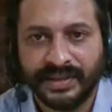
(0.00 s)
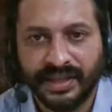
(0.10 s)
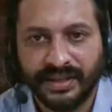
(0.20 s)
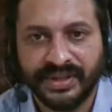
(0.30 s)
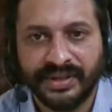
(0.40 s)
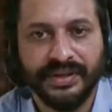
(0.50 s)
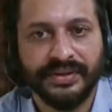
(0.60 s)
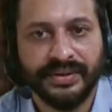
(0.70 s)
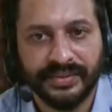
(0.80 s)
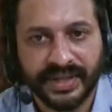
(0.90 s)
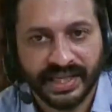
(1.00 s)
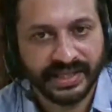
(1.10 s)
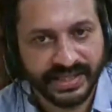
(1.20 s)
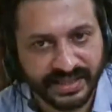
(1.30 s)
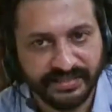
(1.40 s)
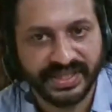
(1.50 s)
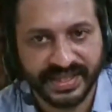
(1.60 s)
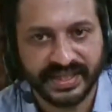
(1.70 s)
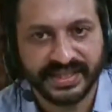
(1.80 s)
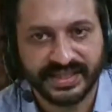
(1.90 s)
Even today, that's a major
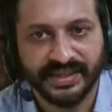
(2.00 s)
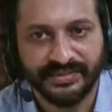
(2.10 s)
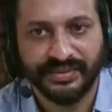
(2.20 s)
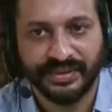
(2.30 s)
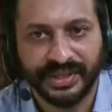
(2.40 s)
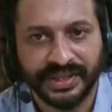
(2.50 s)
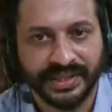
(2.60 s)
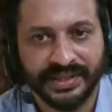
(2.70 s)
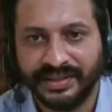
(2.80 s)
concern for